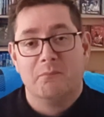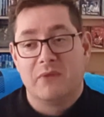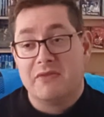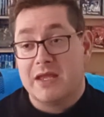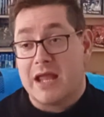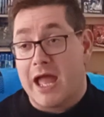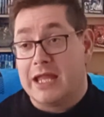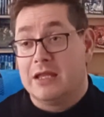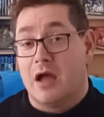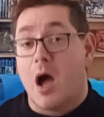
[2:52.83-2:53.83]
And then
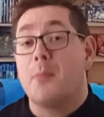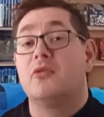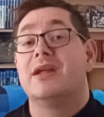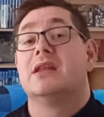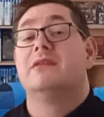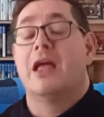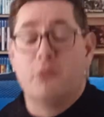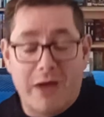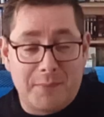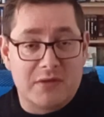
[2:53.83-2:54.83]
I upgraded
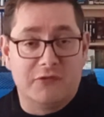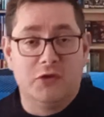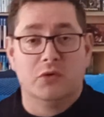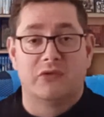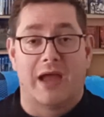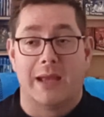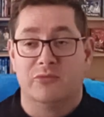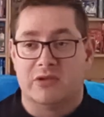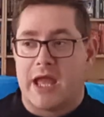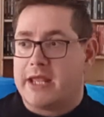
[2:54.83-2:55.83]
that weapon a few
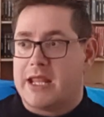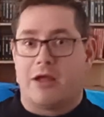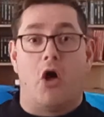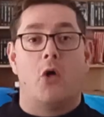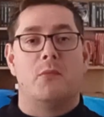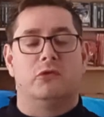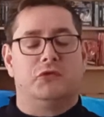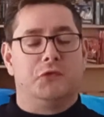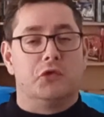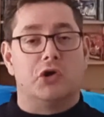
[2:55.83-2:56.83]
times and I had like
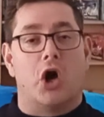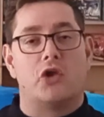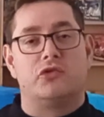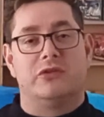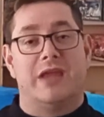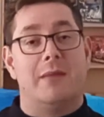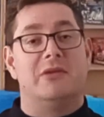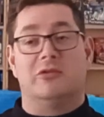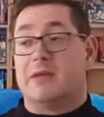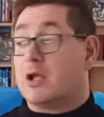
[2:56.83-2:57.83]
almost 400
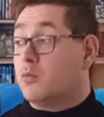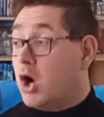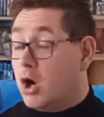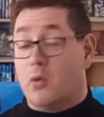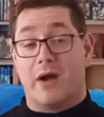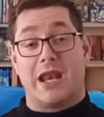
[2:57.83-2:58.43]
damage. I'm like, wow.